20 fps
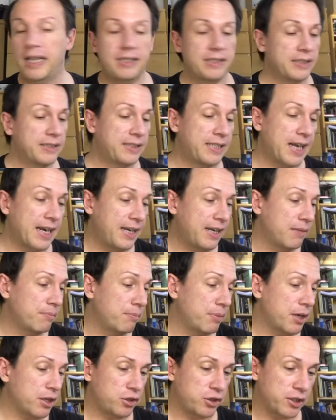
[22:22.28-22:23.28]
And my
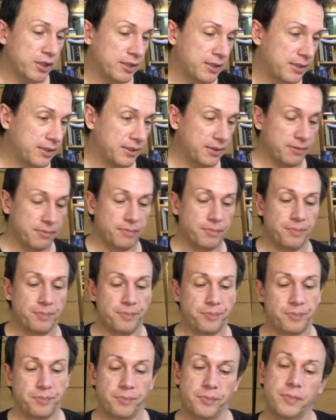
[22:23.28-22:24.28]
Bdellium
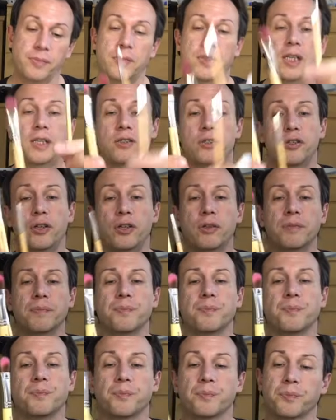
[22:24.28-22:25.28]
brushes,
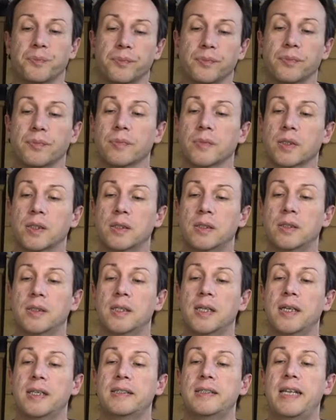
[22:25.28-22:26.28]
these two,
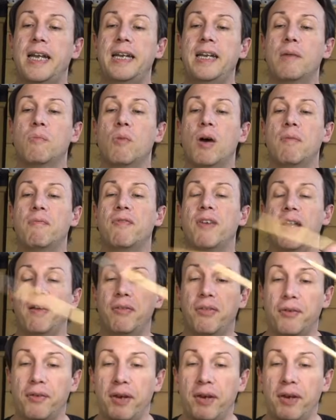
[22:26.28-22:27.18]
Bdellium